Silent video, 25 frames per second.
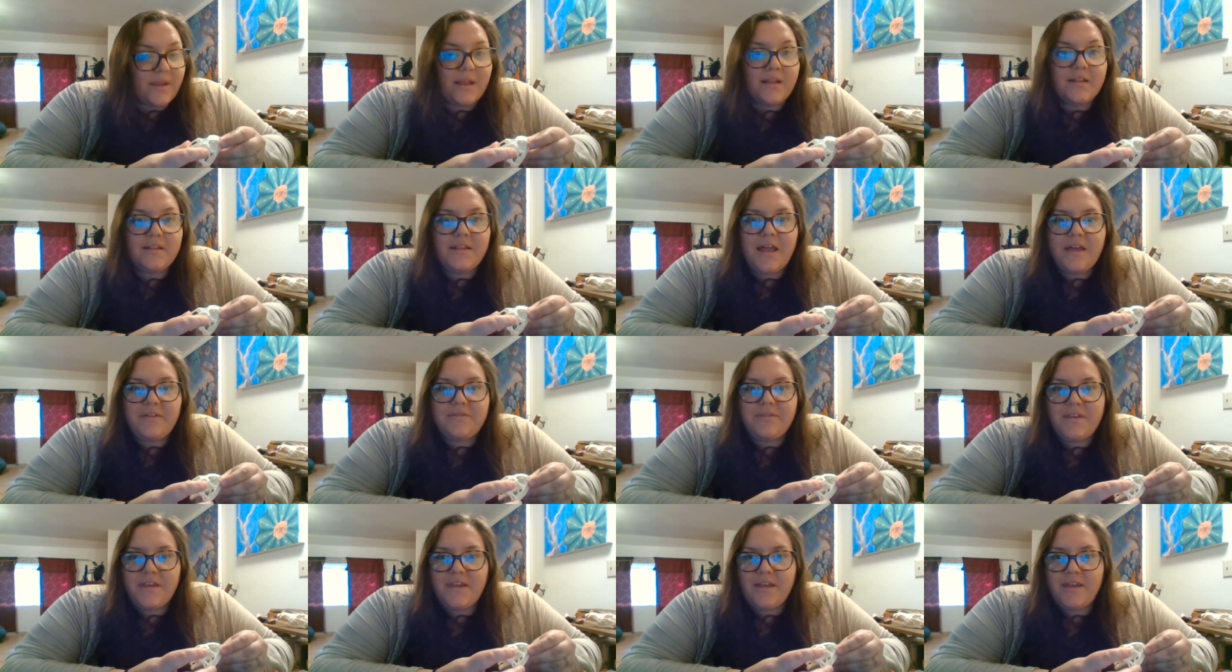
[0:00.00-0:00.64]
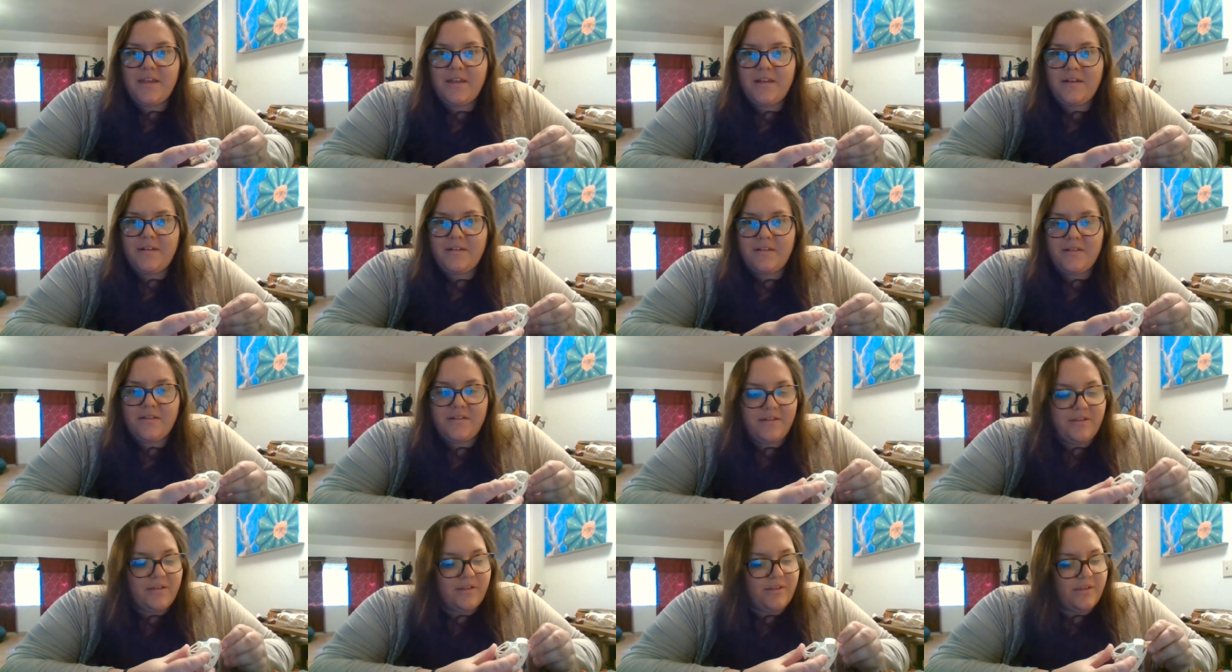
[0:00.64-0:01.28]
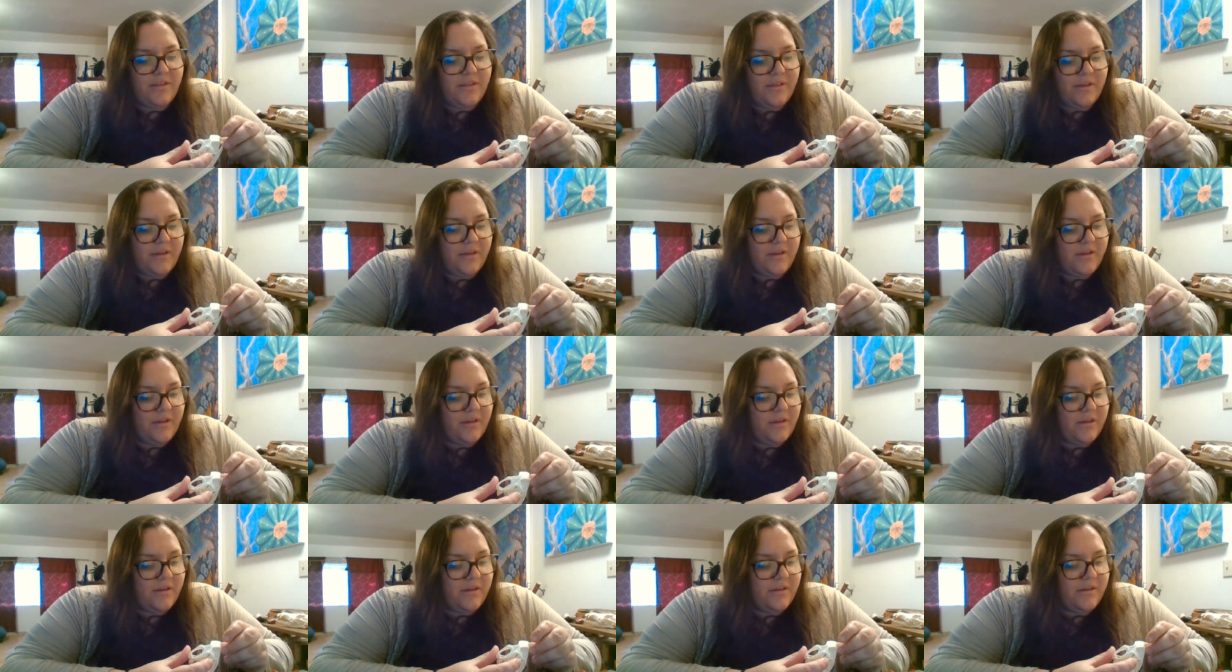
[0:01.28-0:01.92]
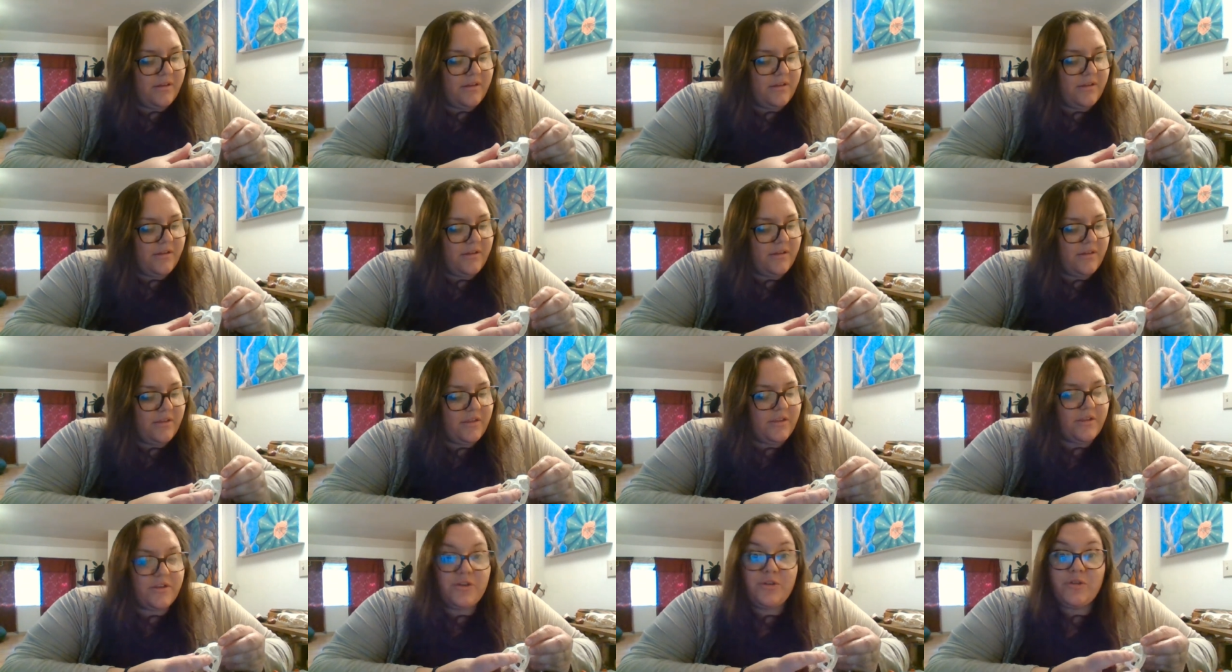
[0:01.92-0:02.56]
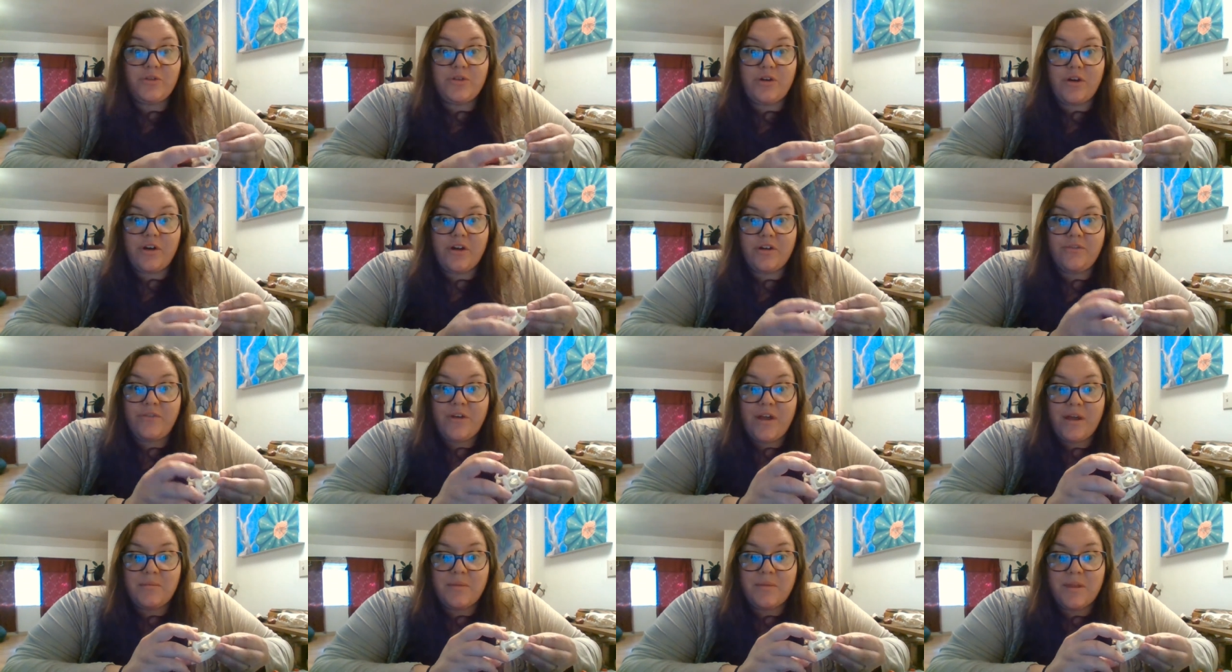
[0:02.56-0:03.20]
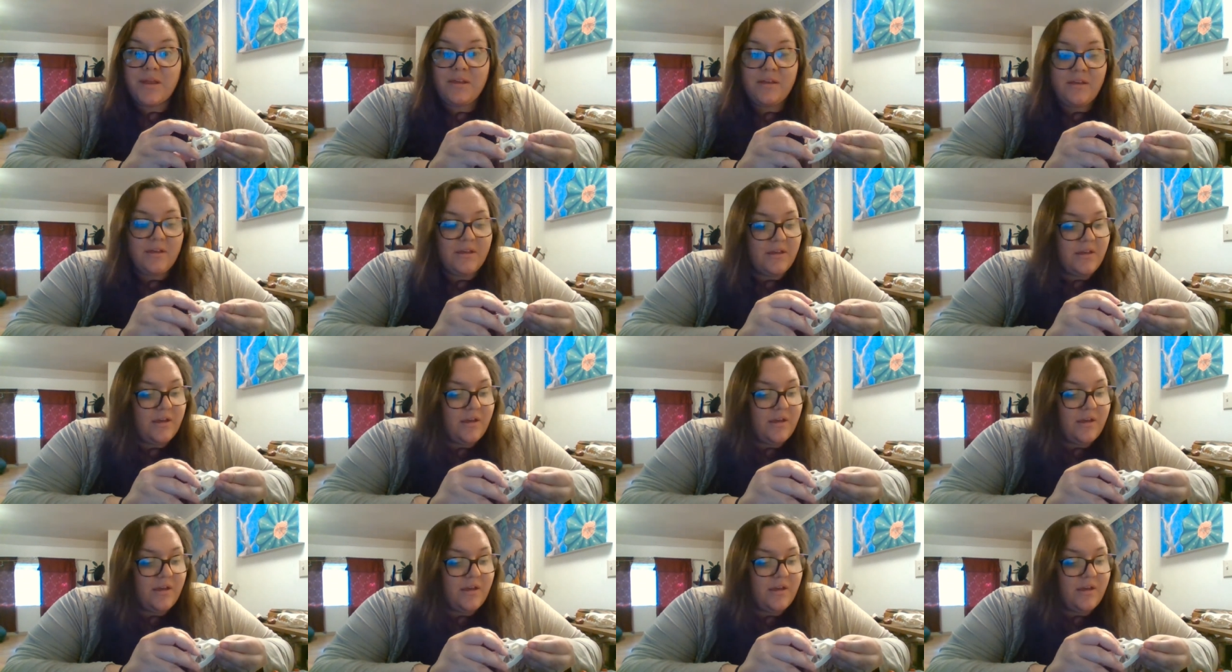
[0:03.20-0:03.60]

left in the the Tuatara family.